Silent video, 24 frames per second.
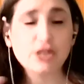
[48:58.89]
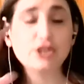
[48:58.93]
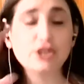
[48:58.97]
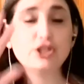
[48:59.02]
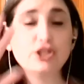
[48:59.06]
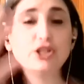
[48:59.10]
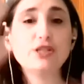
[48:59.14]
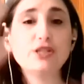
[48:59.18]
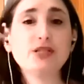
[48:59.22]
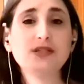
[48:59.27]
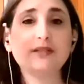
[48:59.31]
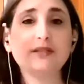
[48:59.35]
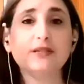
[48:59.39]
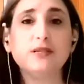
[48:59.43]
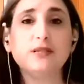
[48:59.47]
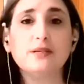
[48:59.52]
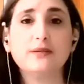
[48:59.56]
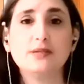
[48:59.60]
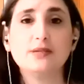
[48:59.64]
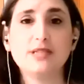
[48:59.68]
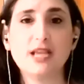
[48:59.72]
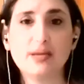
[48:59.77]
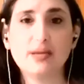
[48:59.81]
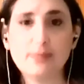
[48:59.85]
Just
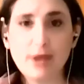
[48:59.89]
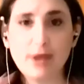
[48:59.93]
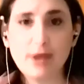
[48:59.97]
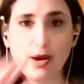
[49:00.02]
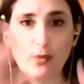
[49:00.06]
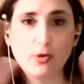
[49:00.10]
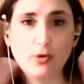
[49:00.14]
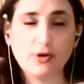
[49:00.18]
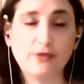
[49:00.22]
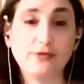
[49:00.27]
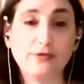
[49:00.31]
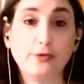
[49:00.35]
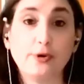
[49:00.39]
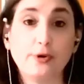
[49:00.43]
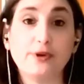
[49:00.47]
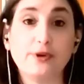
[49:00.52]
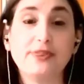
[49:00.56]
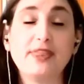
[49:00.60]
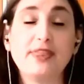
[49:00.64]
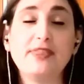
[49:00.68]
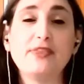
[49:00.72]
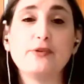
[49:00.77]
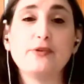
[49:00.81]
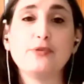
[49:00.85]
take my word for it
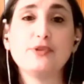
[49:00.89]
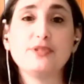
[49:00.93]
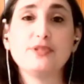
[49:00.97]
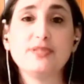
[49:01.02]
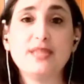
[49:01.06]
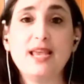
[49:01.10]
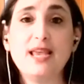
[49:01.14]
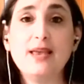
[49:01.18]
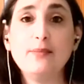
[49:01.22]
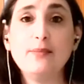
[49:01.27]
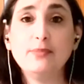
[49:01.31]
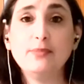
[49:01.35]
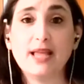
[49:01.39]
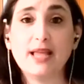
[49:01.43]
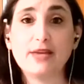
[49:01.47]
that they're the same